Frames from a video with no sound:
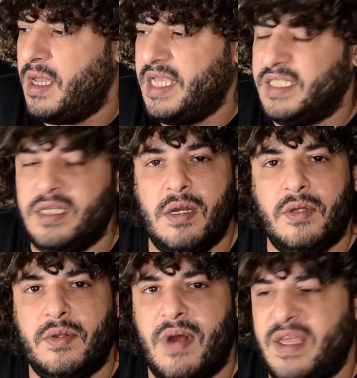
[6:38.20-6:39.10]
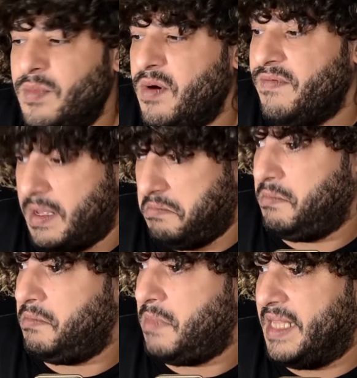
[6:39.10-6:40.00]
is not the right move.
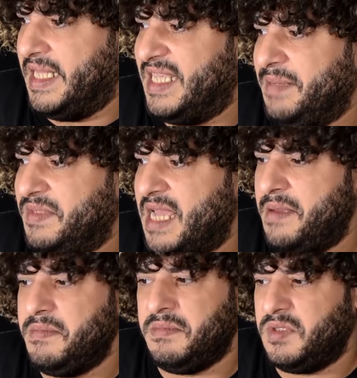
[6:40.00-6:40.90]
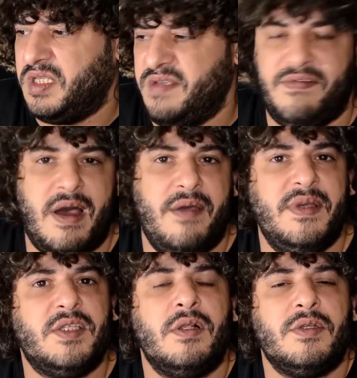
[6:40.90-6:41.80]
At the same time, c5
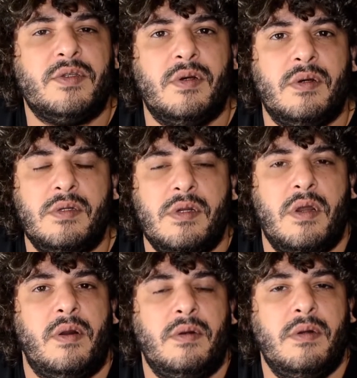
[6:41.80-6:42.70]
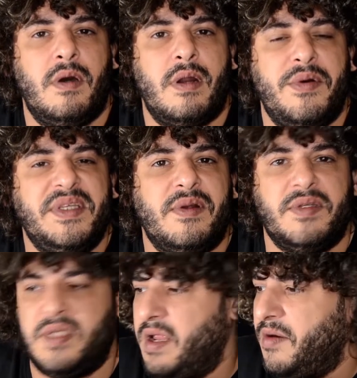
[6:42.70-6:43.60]
is also not a
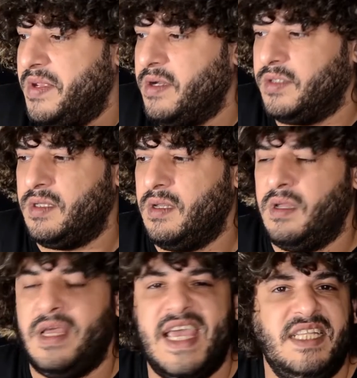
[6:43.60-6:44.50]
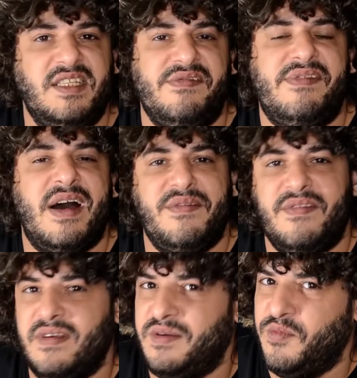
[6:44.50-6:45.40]
resource here because a d5
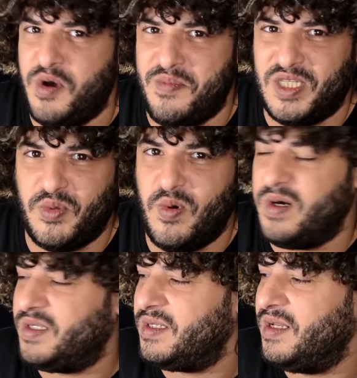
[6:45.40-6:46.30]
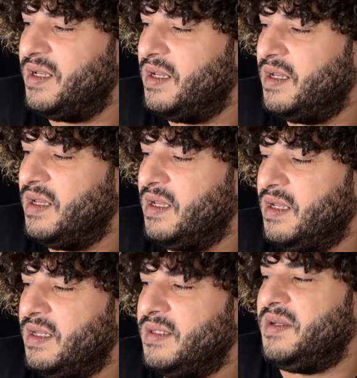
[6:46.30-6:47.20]
were much worse.
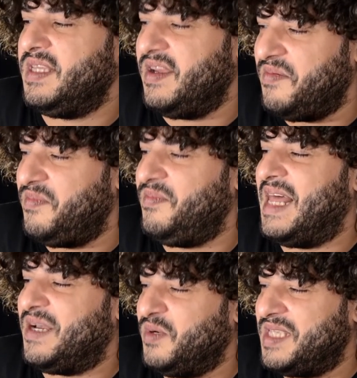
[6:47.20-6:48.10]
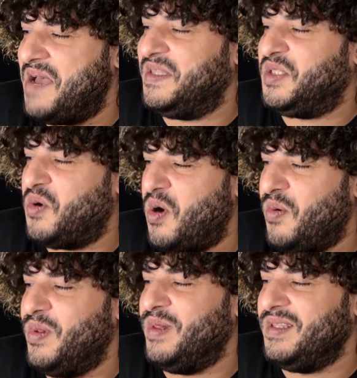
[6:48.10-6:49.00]
So yeah, black was having
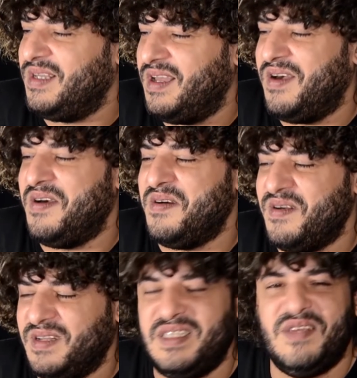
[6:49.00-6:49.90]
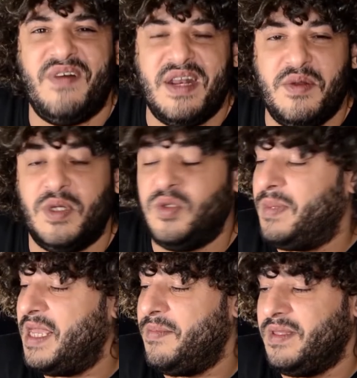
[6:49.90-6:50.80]
trouble defining what to
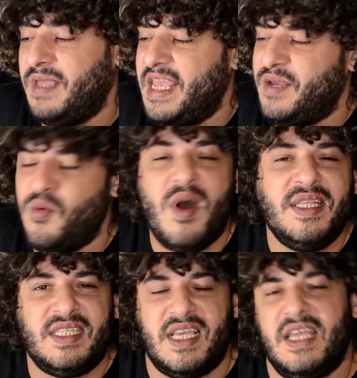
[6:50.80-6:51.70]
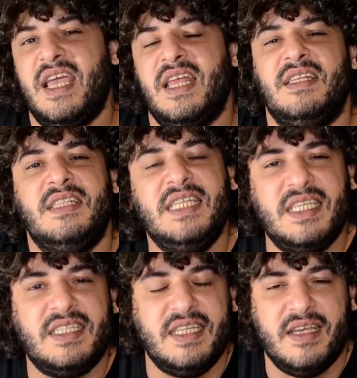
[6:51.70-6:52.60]
play. But hey, once again, this
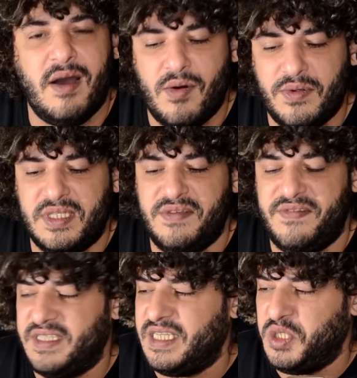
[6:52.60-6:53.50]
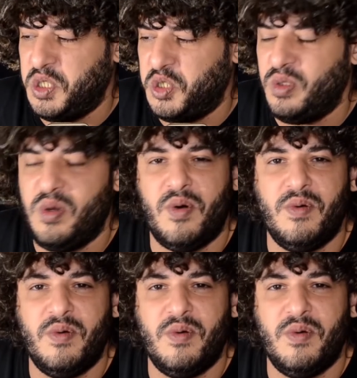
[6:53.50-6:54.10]
is the Owens defense that you should